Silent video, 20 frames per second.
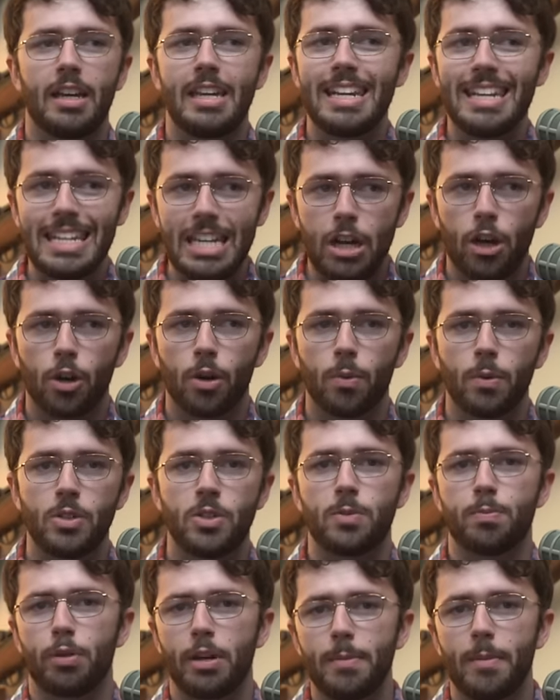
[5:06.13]
in a year, which
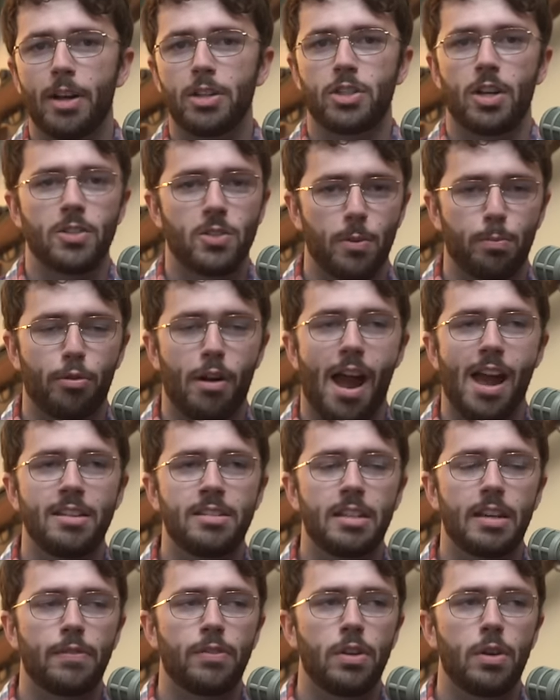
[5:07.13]
is pretty much
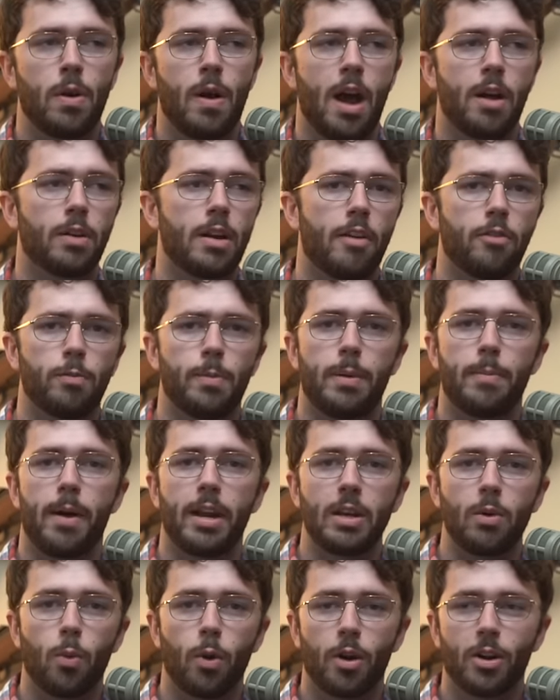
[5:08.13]
unsurprising if you know how government
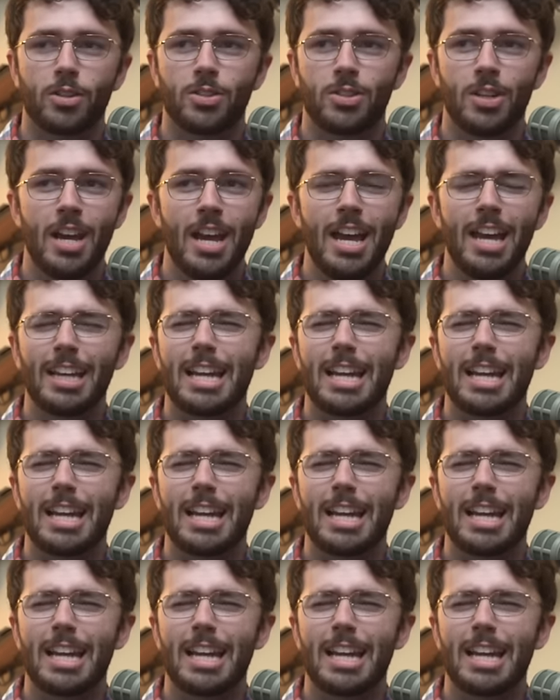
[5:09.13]
money works.